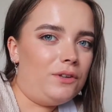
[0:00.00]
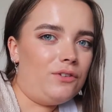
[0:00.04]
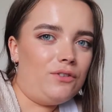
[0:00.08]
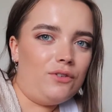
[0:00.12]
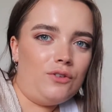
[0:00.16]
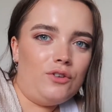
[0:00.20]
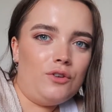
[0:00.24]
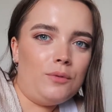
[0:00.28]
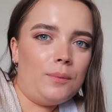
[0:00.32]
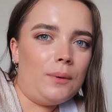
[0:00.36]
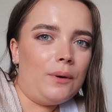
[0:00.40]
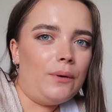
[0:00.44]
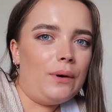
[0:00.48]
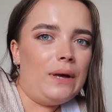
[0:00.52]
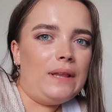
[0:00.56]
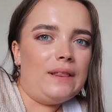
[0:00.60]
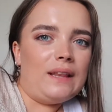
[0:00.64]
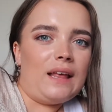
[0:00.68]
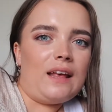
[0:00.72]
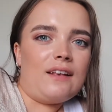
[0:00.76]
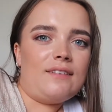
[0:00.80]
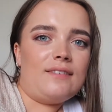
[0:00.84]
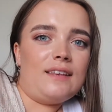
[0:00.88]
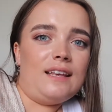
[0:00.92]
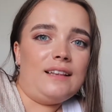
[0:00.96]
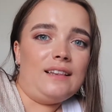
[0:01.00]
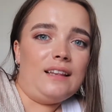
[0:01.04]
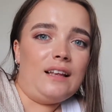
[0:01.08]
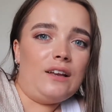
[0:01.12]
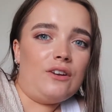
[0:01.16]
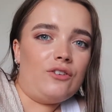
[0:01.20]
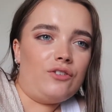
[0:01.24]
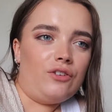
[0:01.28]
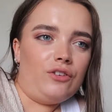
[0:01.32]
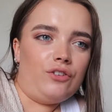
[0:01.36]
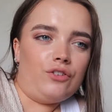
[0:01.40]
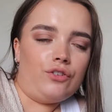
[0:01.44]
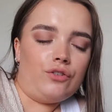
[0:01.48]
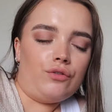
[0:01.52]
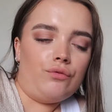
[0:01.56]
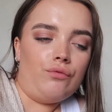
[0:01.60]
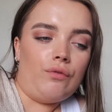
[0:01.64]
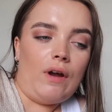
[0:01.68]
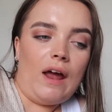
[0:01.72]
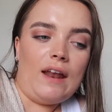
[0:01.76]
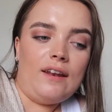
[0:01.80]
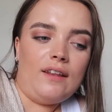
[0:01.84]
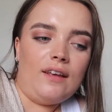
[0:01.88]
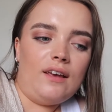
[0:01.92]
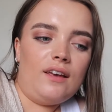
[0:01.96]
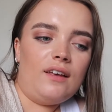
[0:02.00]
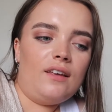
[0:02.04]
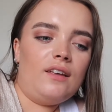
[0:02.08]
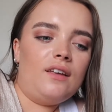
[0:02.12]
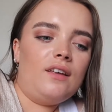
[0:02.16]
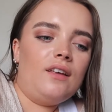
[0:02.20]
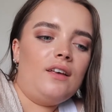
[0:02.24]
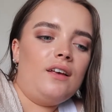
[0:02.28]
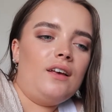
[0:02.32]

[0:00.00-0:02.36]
be suitable, unless they literally just read it